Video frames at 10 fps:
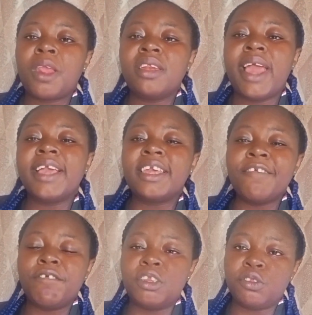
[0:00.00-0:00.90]
then
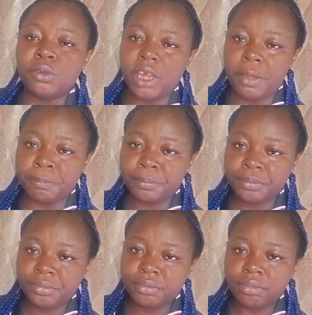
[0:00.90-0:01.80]
give it to them.
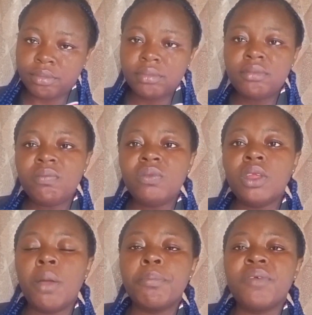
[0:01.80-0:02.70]

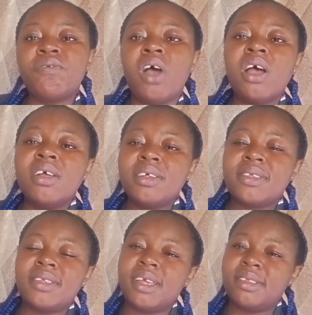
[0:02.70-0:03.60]
Before
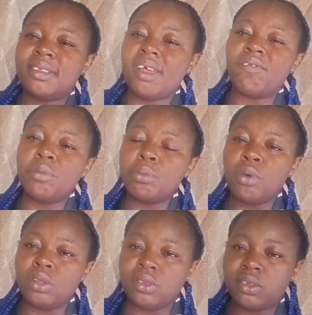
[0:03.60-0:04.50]
6-7
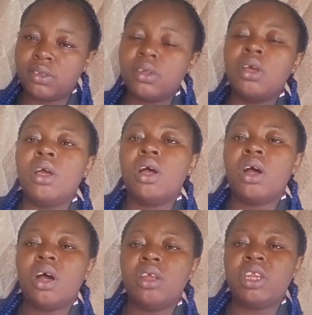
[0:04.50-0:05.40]
months,
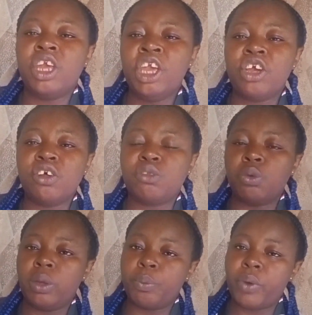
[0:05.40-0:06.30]
the he goats
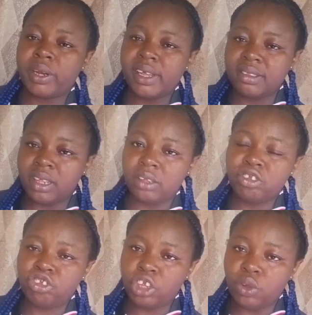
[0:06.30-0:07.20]
will impregnate the
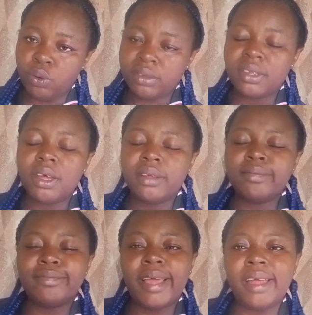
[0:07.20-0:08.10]
she goat.
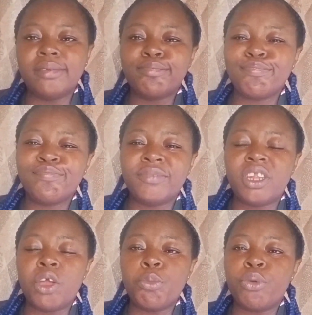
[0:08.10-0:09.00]
Then
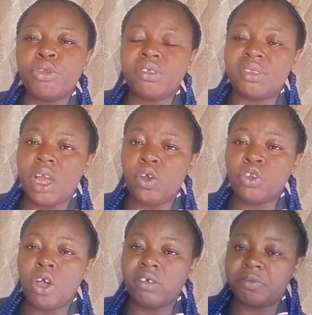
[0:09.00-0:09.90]
they will produce their
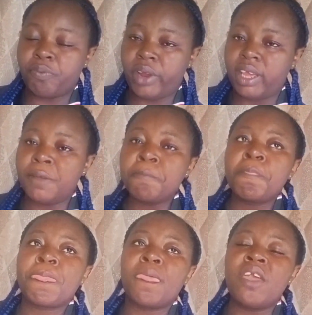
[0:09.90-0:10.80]
own offspring.
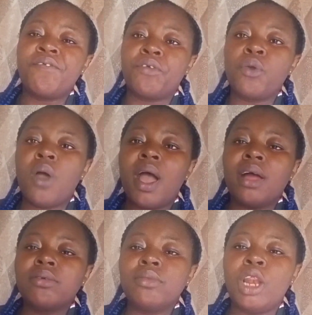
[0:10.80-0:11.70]
If you
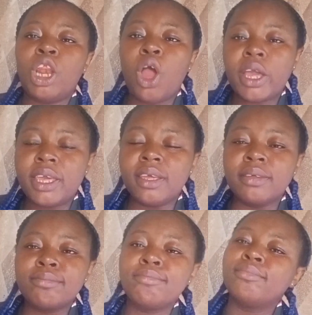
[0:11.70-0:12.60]
are lucky,
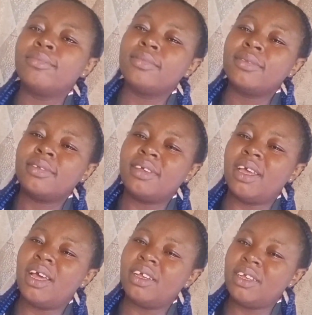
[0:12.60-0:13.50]

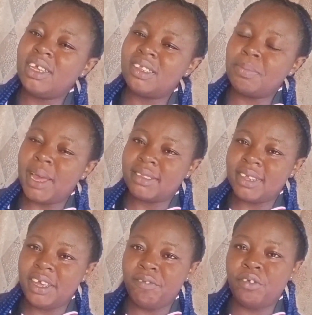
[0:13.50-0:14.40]
it might
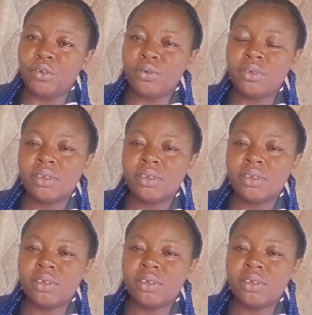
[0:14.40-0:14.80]
give you